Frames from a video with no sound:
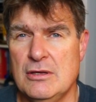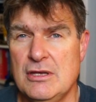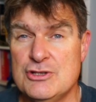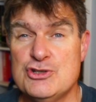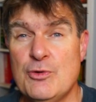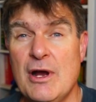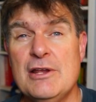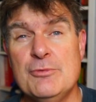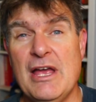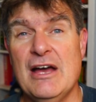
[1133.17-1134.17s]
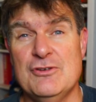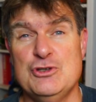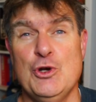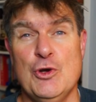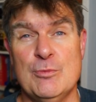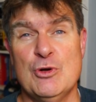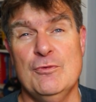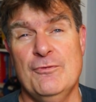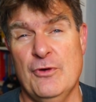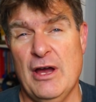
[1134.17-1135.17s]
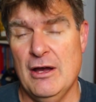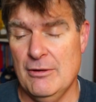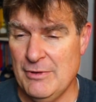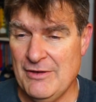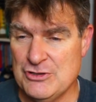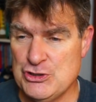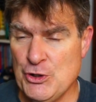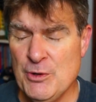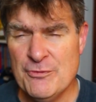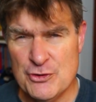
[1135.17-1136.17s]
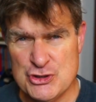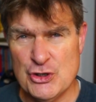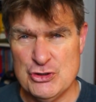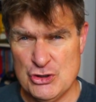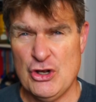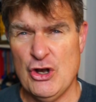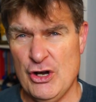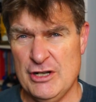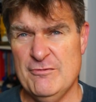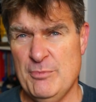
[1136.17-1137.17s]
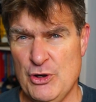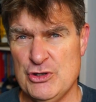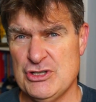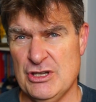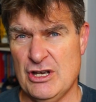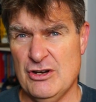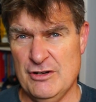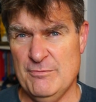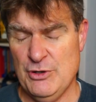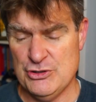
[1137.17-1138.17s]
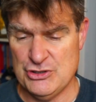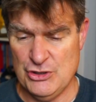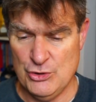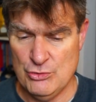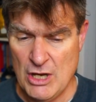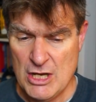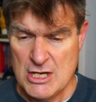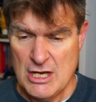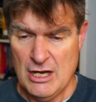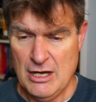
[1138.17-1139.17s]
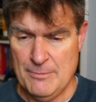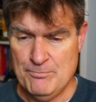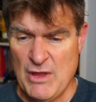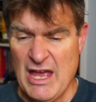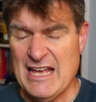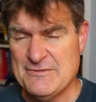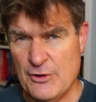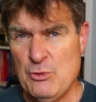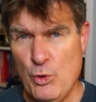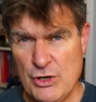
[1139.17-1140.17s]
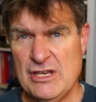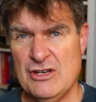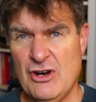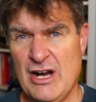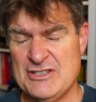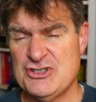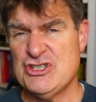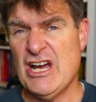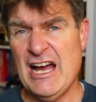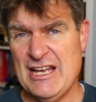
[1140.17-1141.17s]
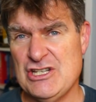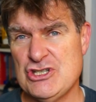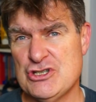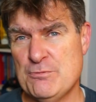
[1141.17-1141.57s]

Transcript: In Australia, we have a term for a certain kind of person, the kind of person who has very working class taste